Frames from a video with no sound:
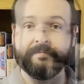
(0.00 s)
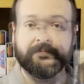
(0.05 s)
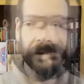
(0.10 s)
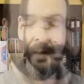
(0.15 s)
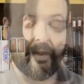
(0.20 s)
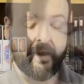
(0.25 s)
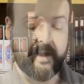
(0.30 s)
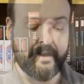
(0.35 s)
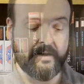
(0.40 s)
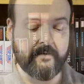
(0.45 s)

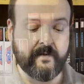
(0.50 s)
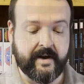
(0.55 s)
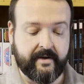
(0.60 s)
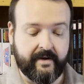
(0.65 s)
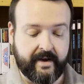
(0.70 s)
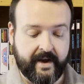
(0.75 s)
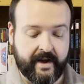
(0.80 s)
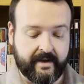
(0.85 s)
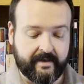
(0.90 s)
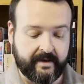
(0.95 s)
And
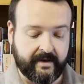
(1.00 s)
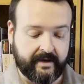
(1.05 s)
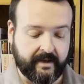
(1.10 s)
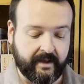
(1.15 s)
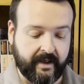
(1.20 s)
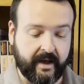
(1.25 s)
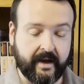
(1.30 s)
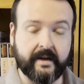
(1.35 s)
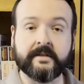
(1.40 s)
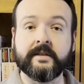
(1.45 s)
rounding out the
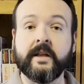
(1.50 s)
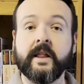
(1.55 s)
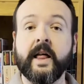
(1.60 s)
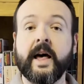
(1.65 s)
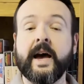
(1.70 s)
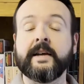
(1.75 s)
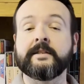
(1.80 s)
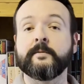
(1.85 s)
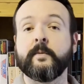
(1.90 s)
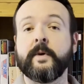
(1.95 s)
deluxe
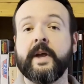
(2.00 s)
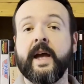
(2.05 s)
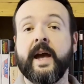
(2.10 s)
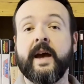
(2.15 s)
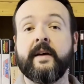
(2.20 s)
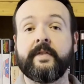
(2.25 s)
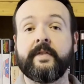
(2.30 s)
class, we have